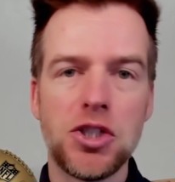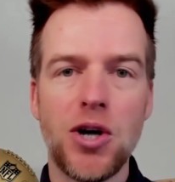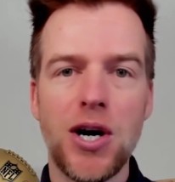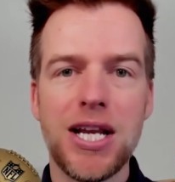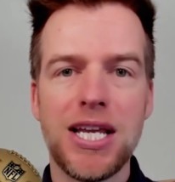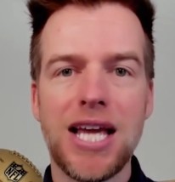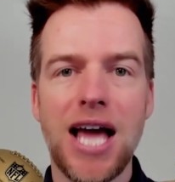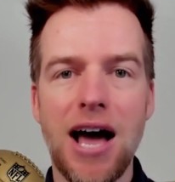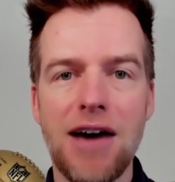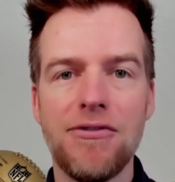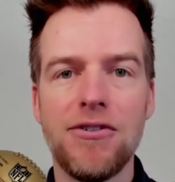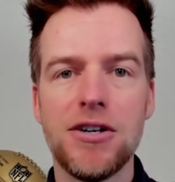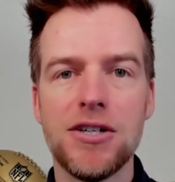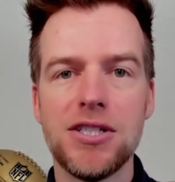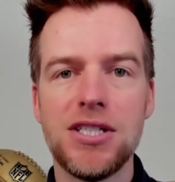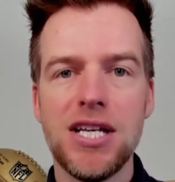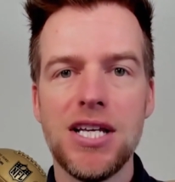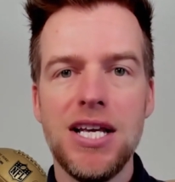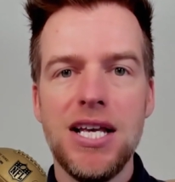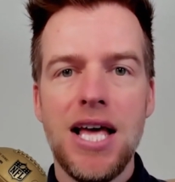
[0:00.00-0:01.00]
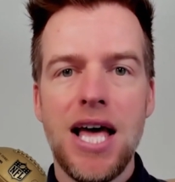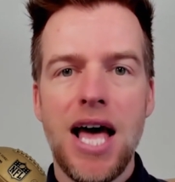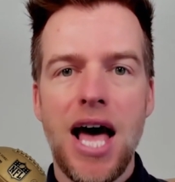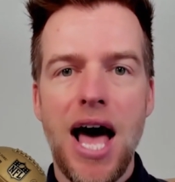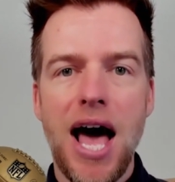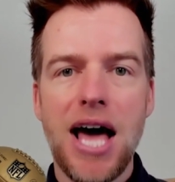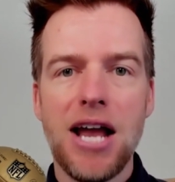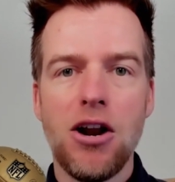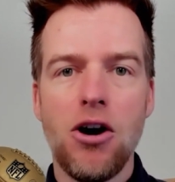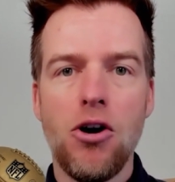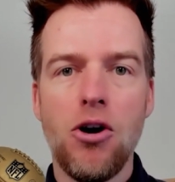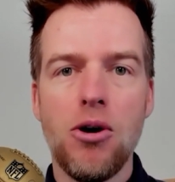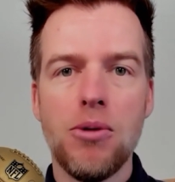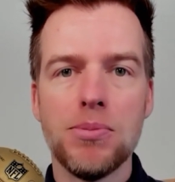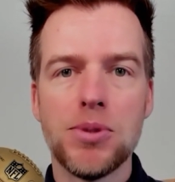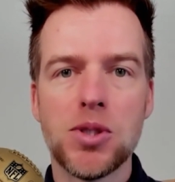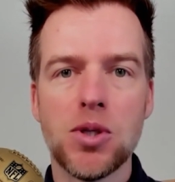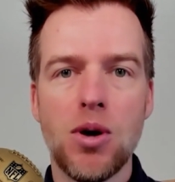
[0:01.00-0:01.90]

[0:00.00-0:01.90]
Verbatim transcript: straight covers at home.